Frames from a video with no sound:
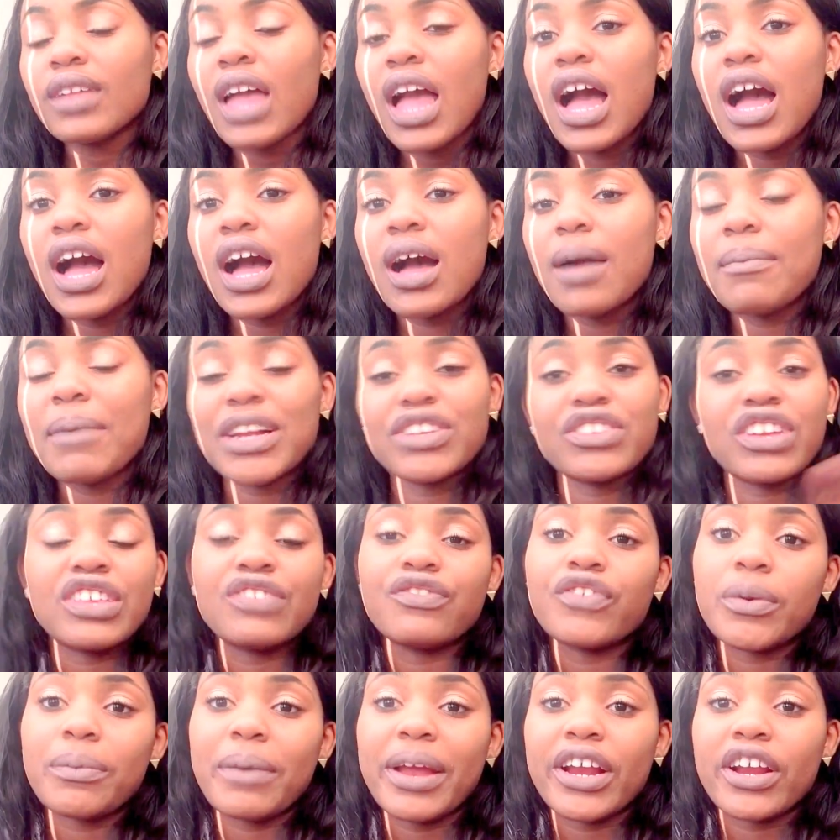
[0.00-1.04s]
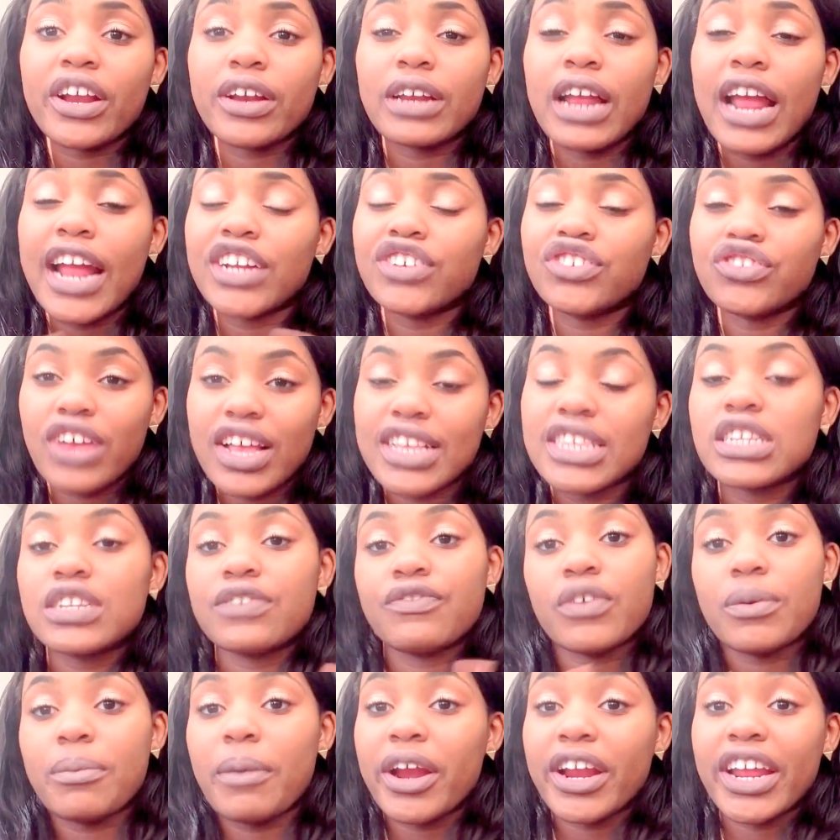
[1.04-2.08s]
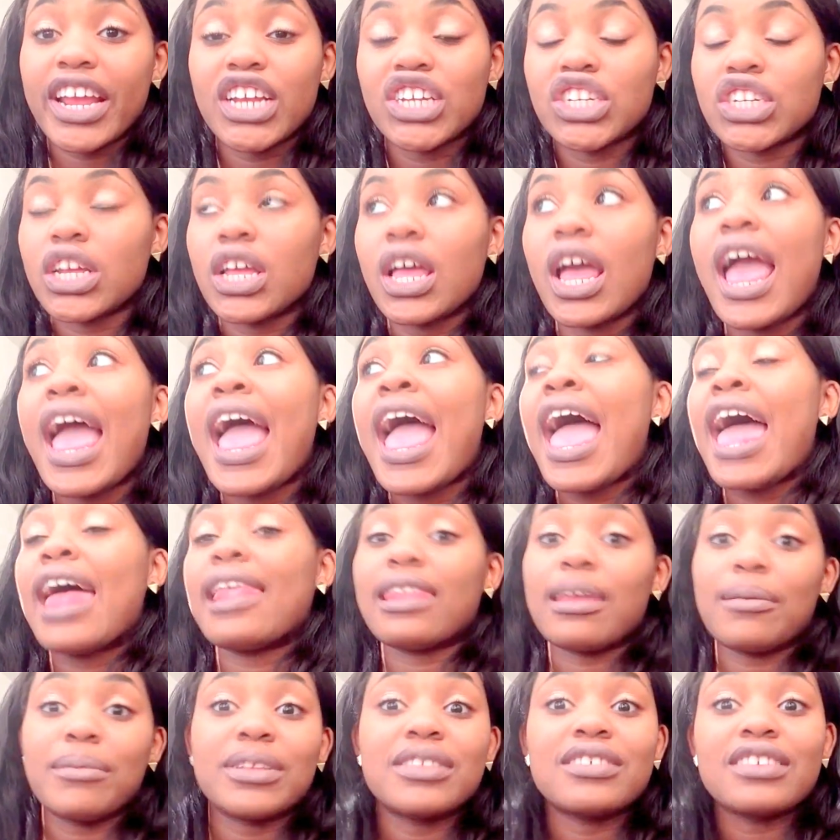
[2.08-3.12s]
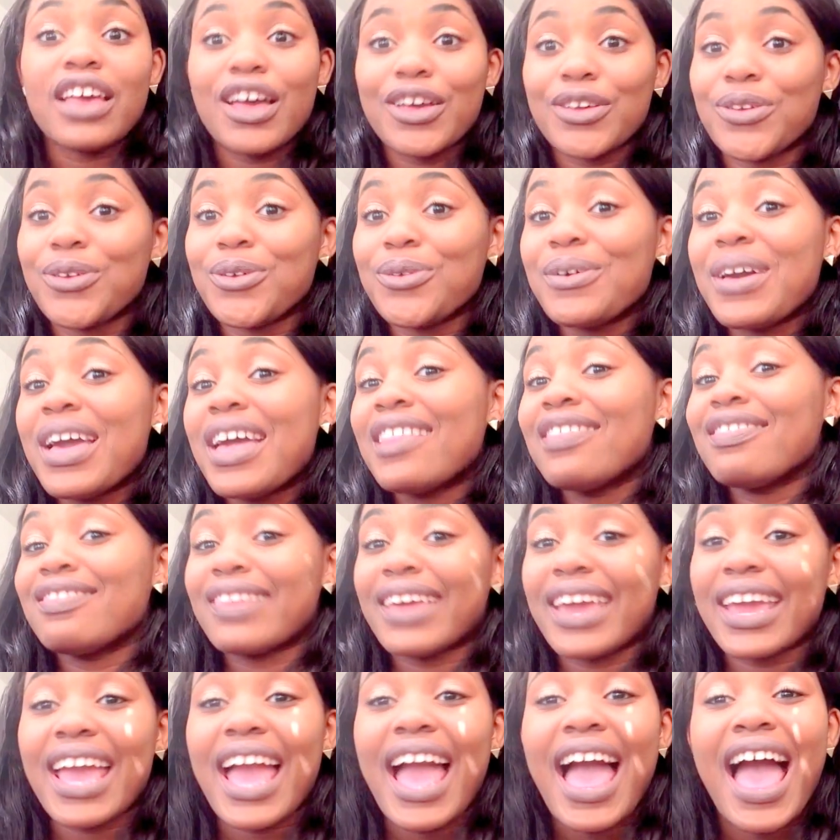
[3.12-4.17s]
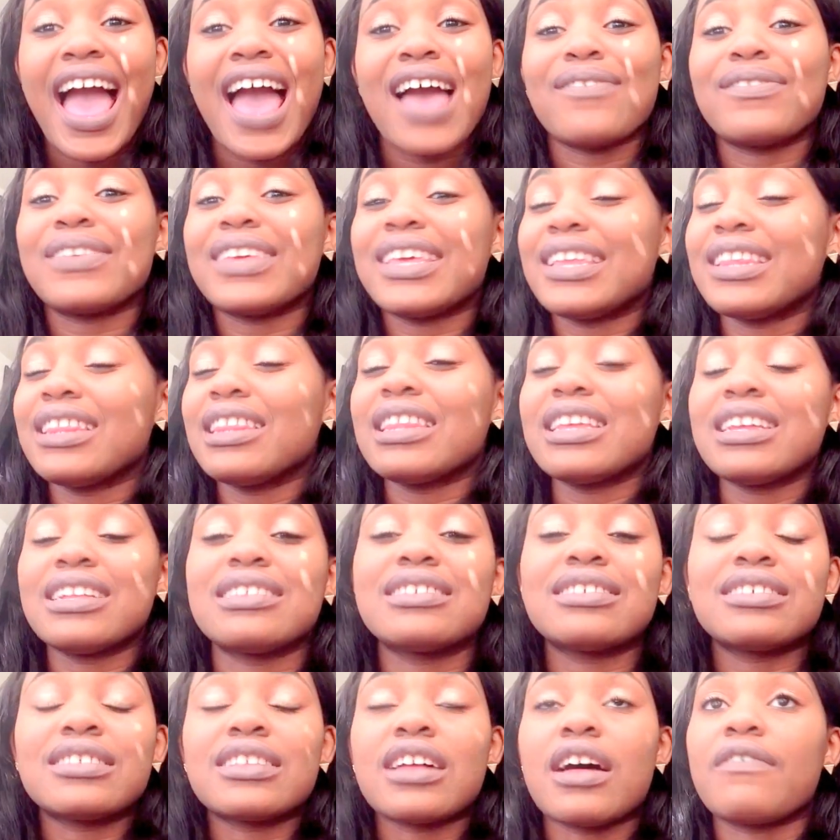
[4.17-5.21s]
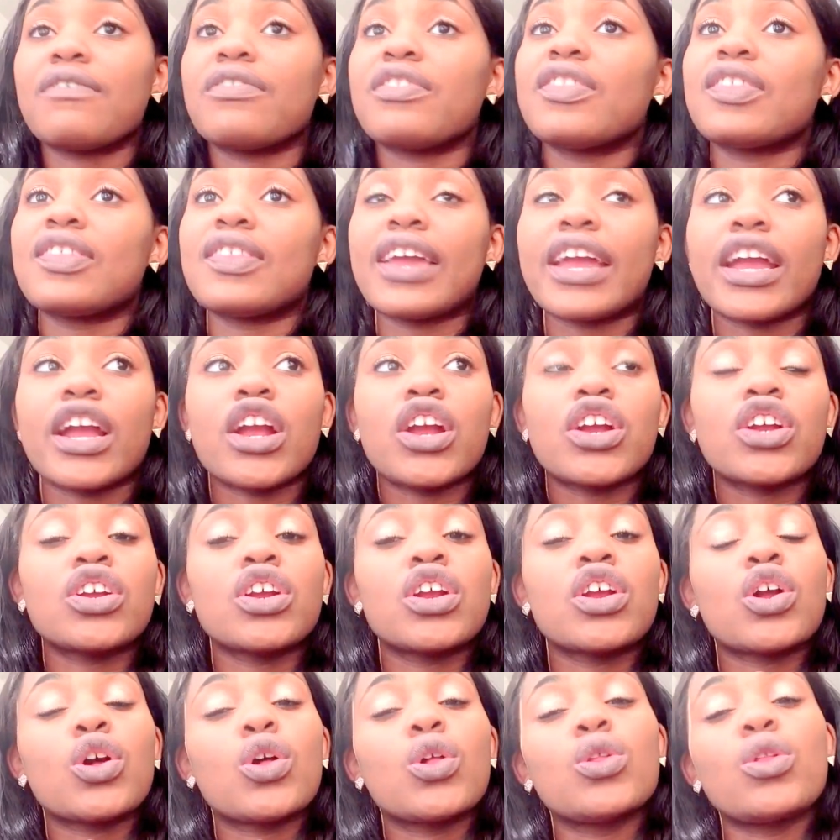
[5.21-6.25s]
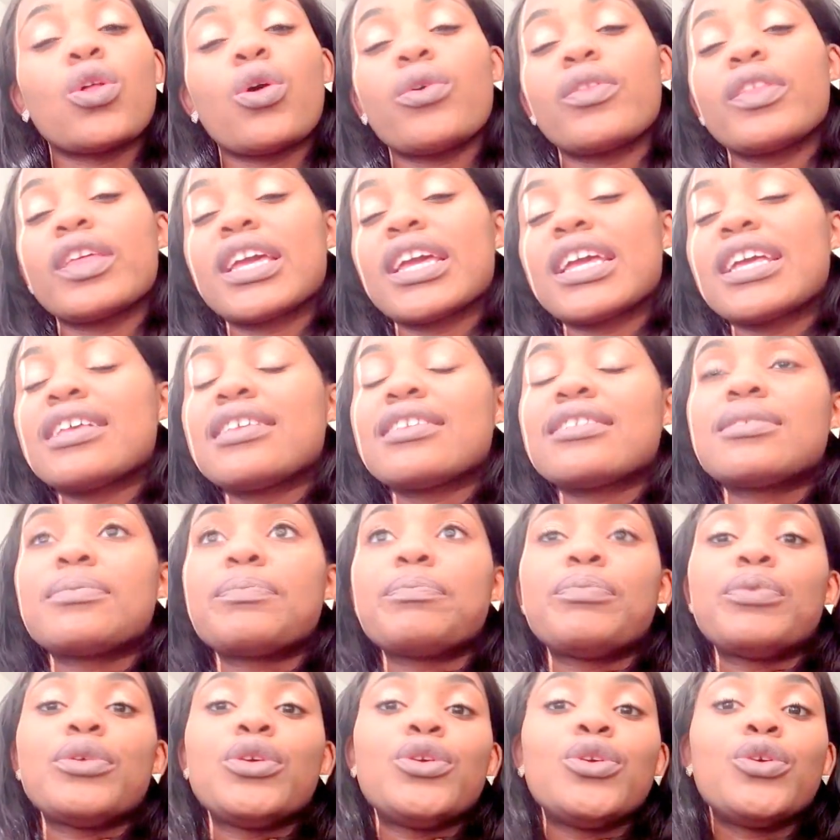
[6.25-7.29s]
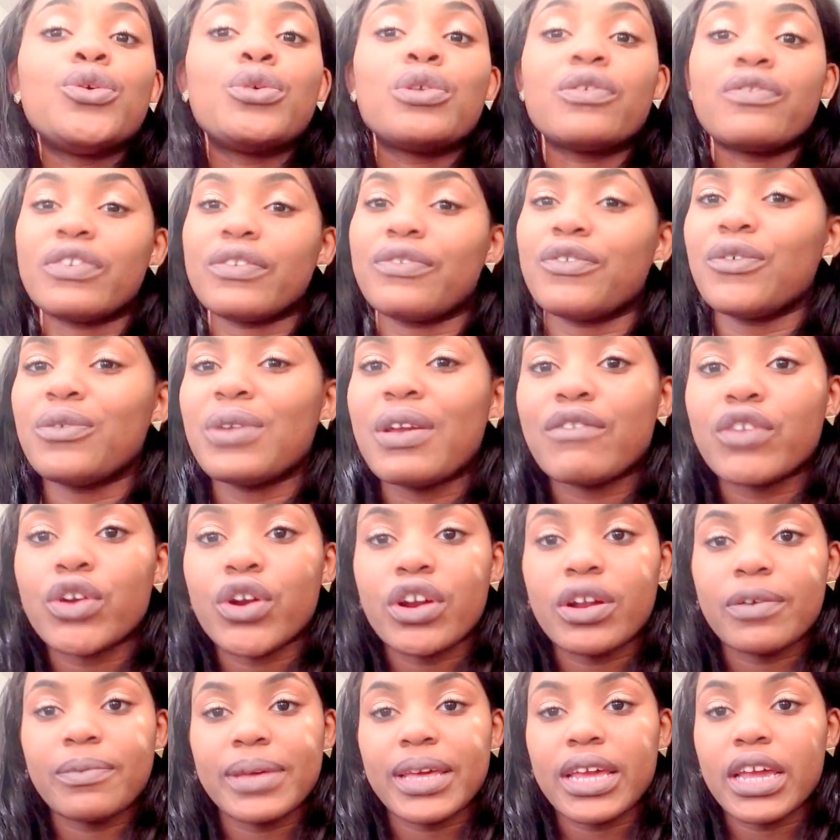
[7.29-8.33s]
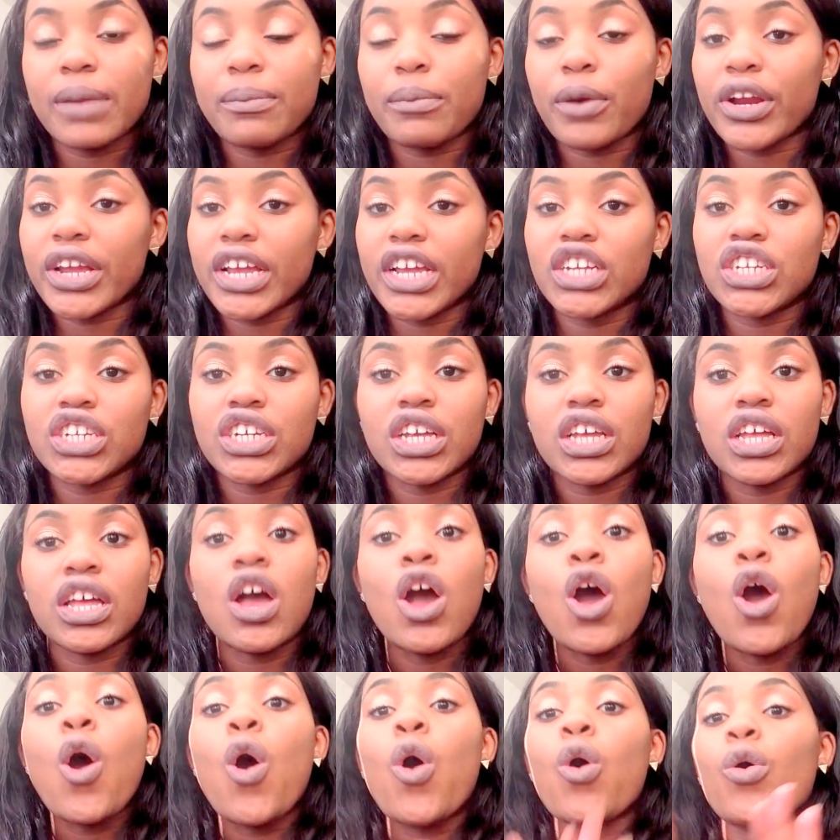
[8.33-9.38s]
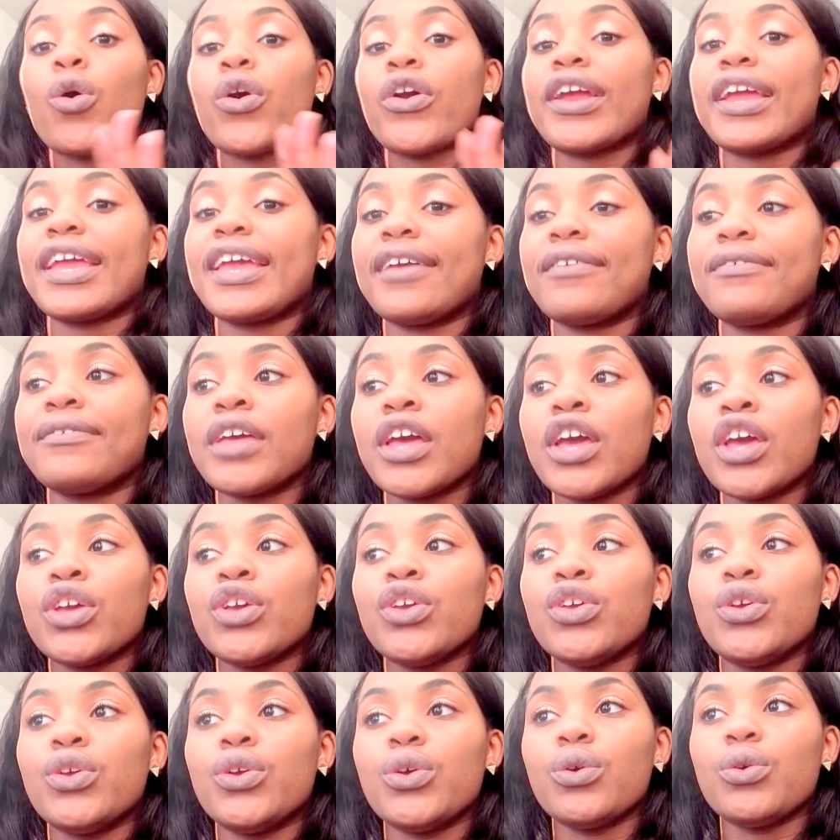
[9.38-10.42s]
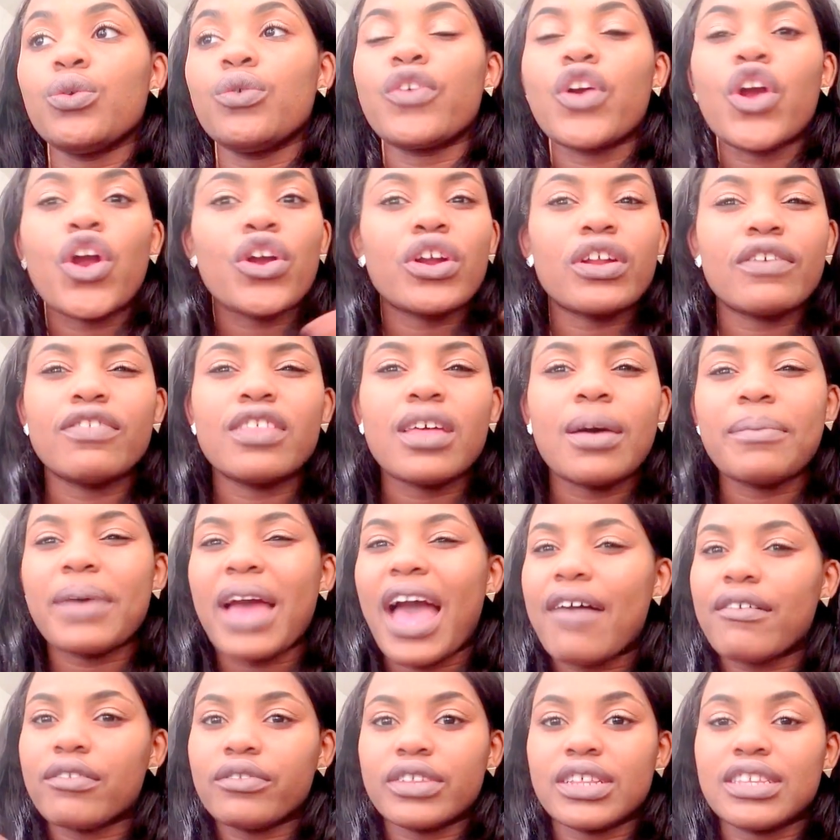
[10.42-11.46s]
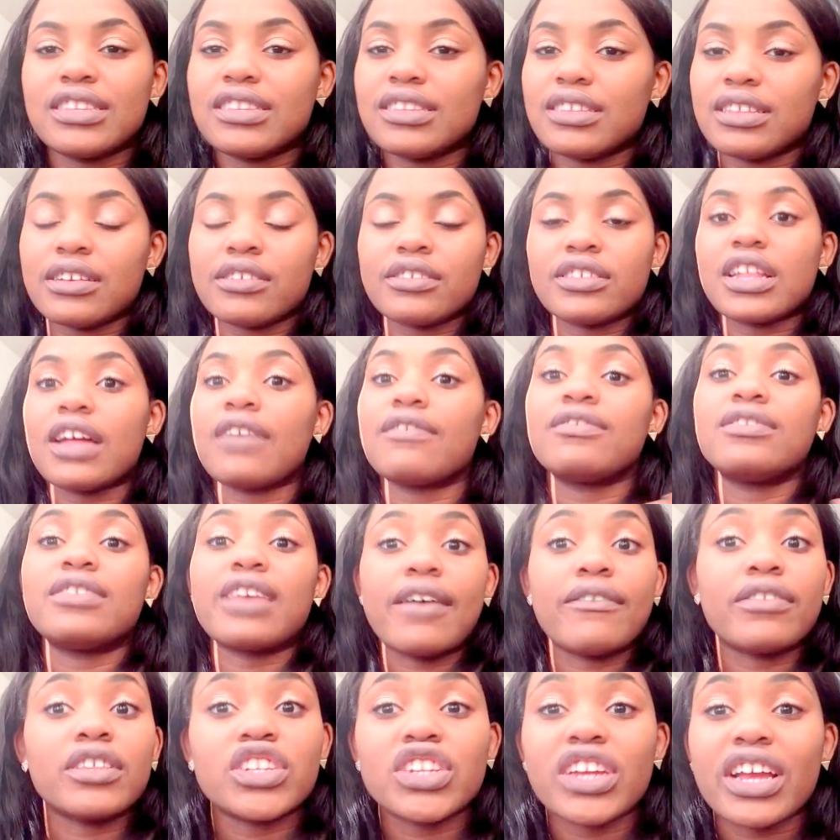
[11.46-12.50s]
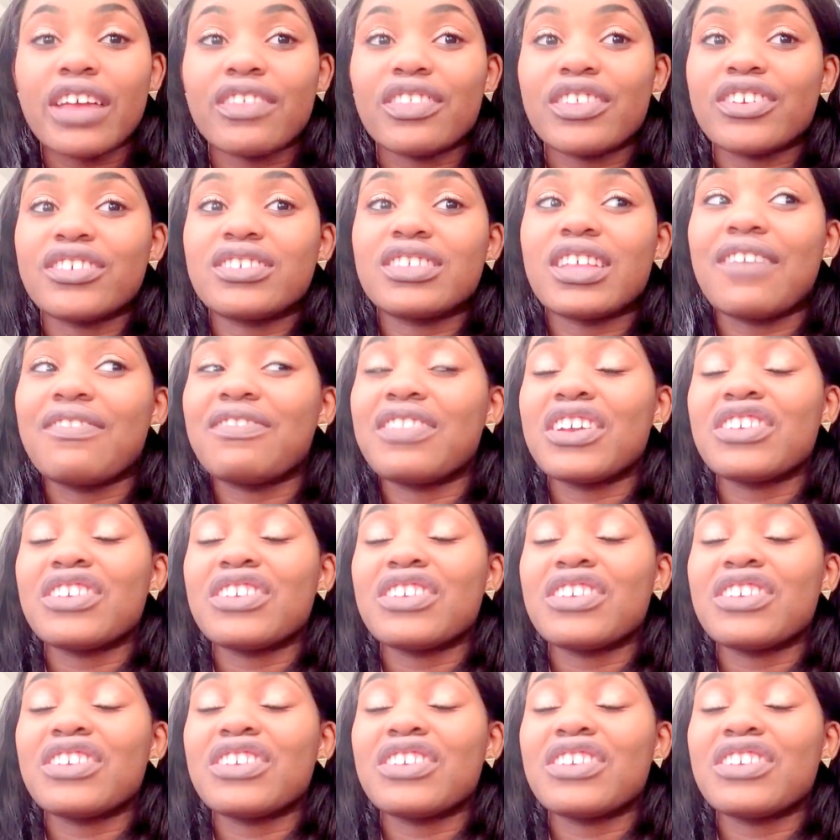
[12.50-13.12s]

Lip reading: I dressed for Marcatia, and let me tell you, they have elite stuff. Their clothing is beautiful. If you've never heard of Marcatia, or if you've heard of them but haven't really seen their stuff, definitely check out their stuff.